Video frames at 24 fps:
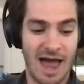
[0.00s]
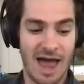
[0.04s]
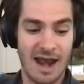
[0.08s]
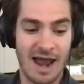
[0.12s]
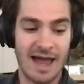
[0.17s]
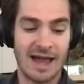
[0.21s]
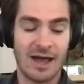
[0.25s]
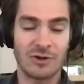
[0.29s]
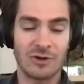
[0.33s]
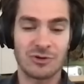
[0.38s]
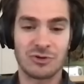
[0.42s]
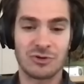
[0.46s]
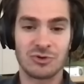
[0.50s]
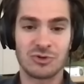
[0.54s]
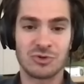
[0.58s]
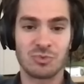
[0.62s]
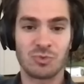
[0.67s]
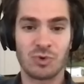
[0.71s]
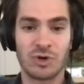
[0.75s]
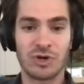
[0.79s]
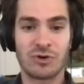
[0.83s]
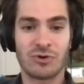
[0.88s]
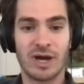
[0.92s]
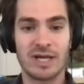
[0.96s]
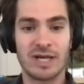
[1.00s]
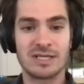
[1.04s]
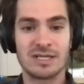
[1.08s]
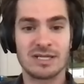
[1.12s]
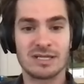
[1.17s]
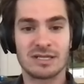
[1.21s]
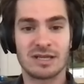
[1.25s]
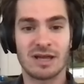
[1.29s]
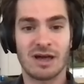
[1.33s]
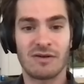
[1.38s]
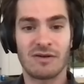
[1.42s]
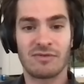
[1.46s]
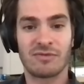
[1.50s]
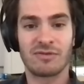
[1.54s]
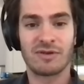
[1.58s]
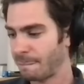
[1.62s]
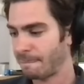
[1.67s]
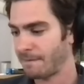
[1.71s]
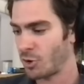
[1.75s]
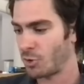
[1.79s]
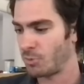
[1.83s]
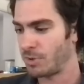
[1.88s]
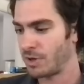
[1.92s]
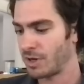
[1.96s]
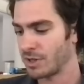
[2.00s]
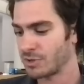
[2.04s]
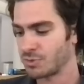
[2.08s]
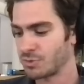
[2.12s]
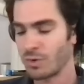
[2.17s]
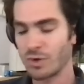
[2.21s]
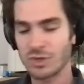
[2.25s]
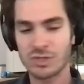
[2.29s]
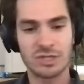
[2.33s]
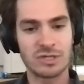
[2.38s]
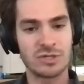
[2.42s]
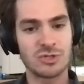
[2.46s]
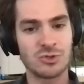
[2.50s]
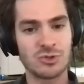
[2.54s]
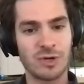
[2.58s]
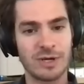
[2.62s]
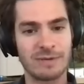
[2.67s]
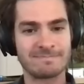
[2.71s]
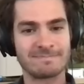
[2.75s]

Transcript: And I got to do some really crazy stuff. I hope you guys watch and enjoy.